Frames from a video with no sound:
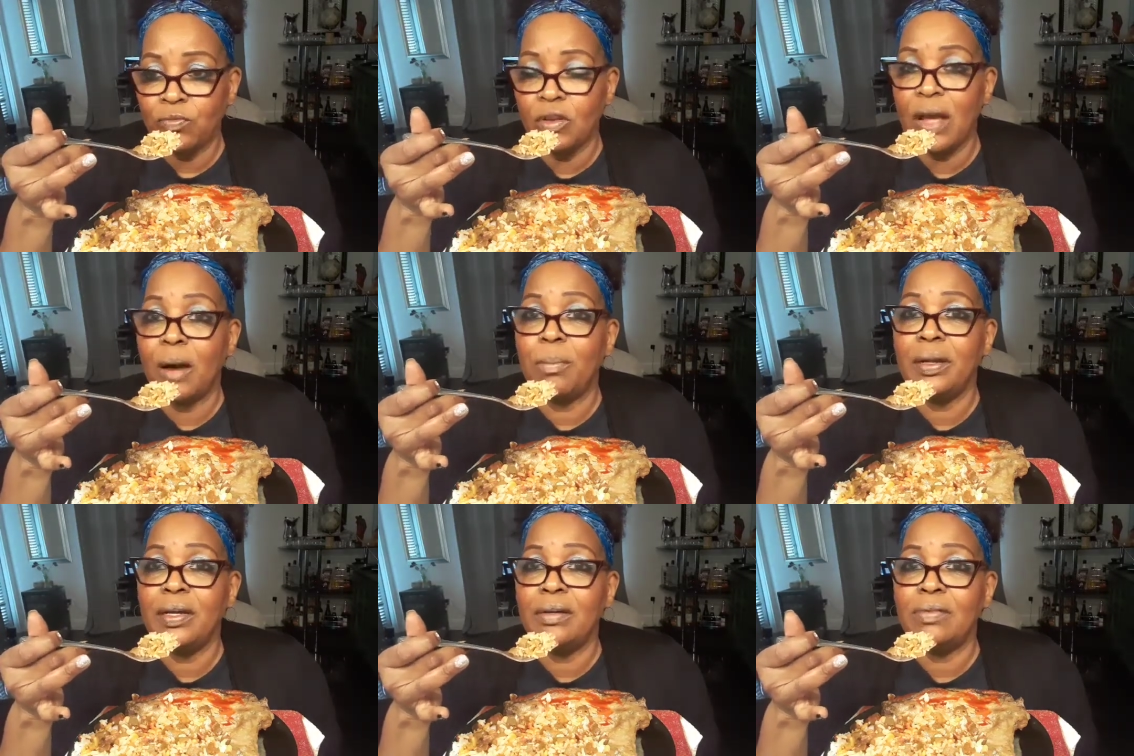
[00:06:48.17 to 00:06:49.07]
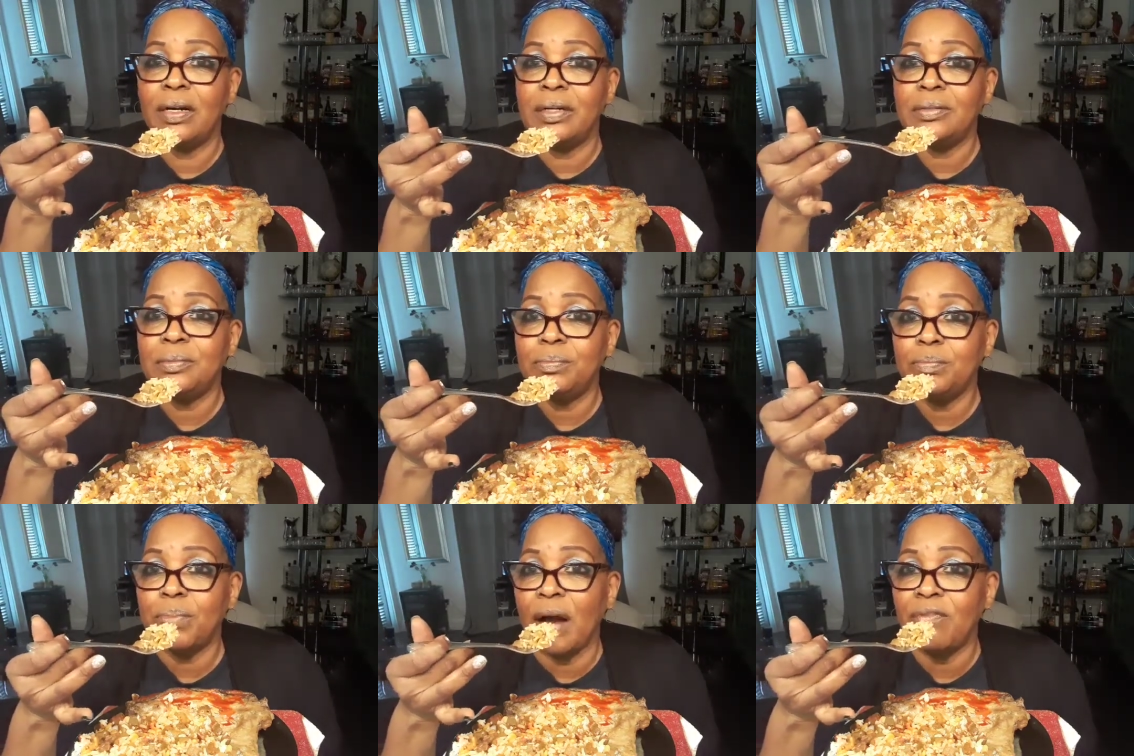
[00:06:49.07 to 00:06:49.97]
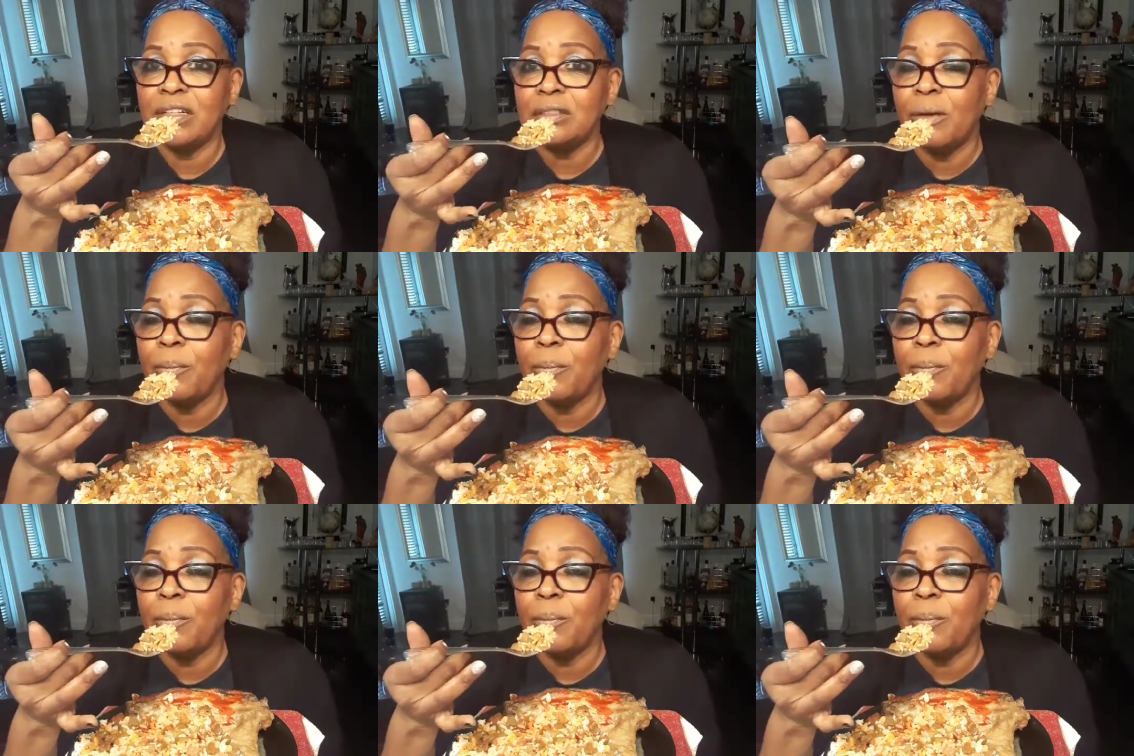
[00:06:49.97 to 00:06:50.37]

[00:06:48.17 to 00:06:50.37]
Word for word: Do y'all believe uh, prophets?